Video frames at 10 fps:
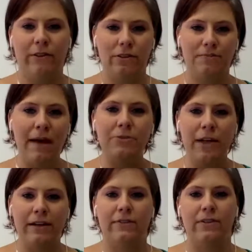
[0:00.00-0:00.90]
So my
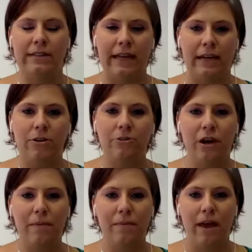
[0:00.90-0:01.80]
objective is to get a new job.